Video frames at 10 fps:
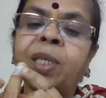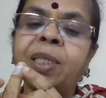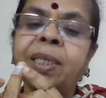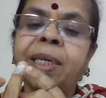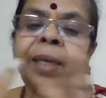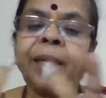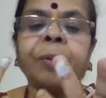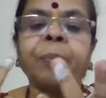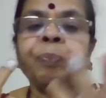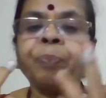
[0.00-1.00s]
put the seed
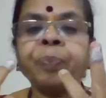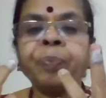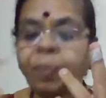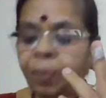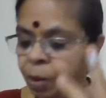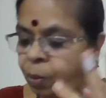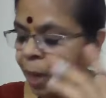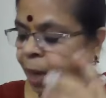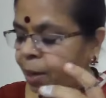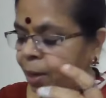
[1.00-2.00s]
here.
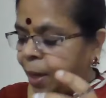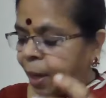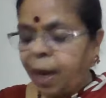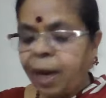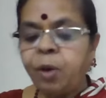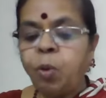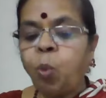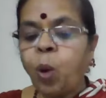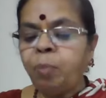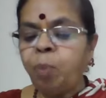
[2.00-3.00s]
Okay. And
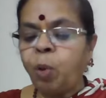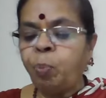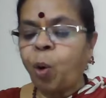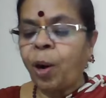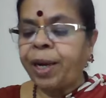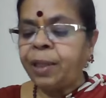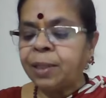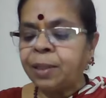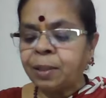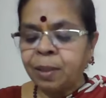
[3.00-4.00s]
one more
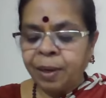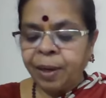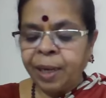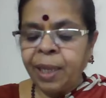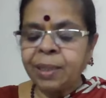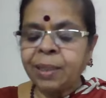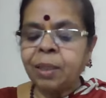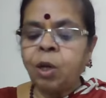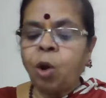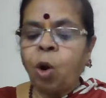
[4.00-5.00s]
point
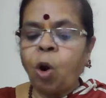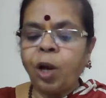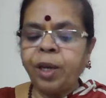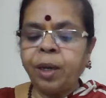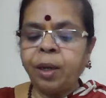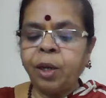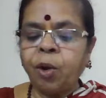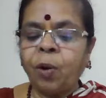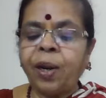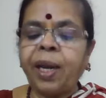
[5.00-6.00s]
is on
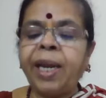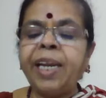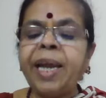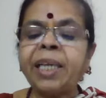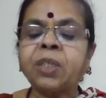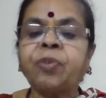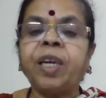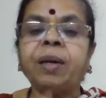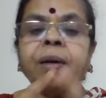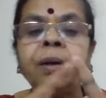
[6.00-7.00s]
your index
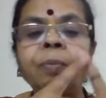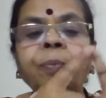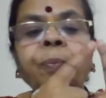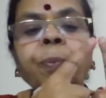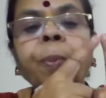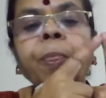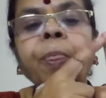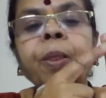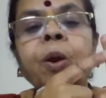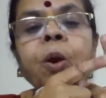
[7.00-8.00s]
finger.
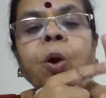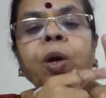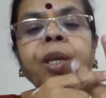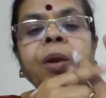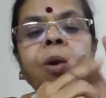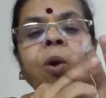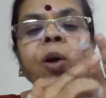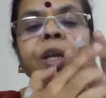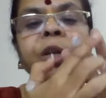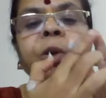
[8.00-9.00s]
On
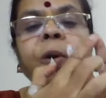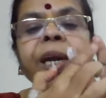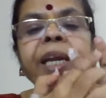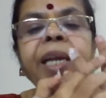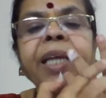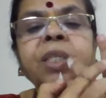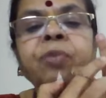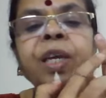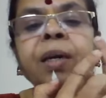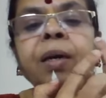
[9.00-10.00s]
your
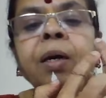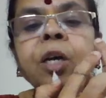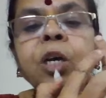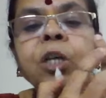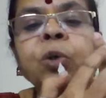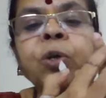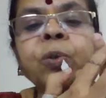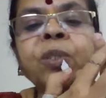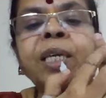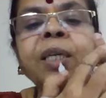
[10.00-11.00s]
index finger. So
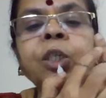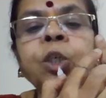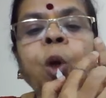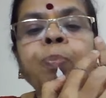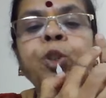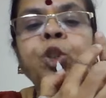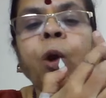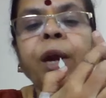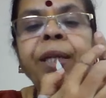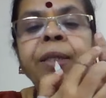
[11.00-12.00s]
you see the top
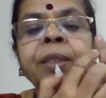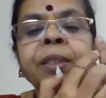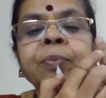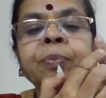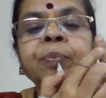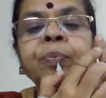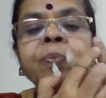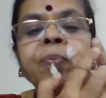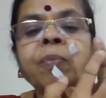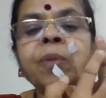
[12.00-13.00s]
joint,
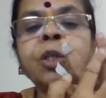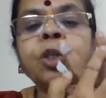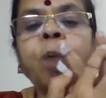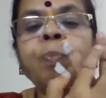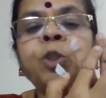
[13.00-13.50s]
the